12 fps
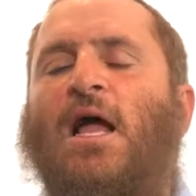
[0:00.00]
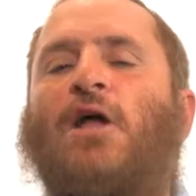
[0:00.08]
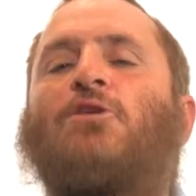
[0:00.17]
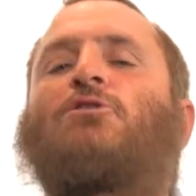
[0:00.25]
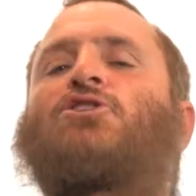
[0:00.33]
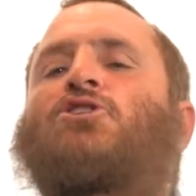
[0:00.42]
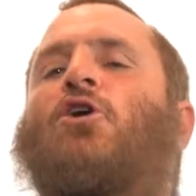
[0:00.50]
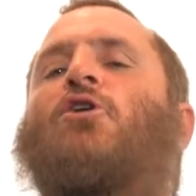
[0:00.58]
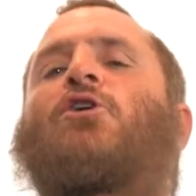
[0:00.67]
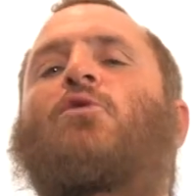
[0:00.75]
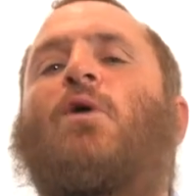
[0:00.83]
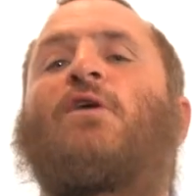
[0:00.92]
and you show
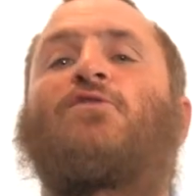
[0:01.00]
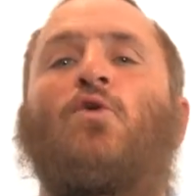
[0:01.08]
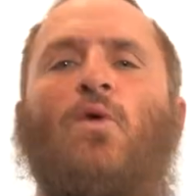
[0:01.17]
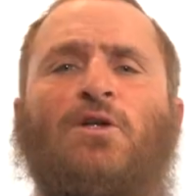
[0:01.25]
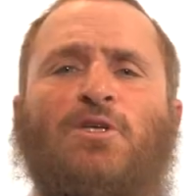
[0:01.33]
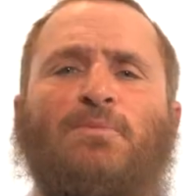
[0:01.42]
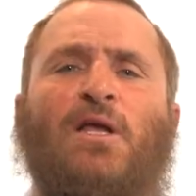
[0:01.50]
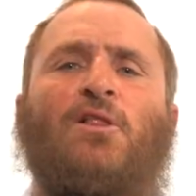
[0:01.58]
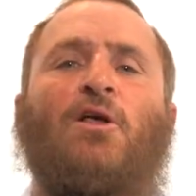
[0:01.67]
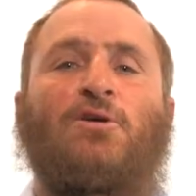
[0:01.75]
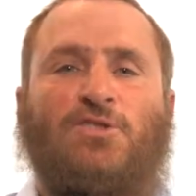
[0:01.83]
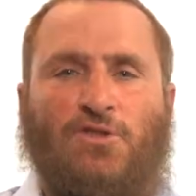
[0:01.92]
your wife you want to be
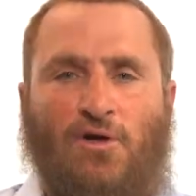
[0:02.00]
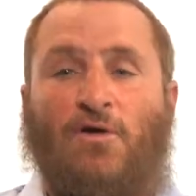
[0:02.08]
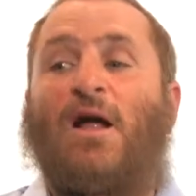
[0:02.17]
close to her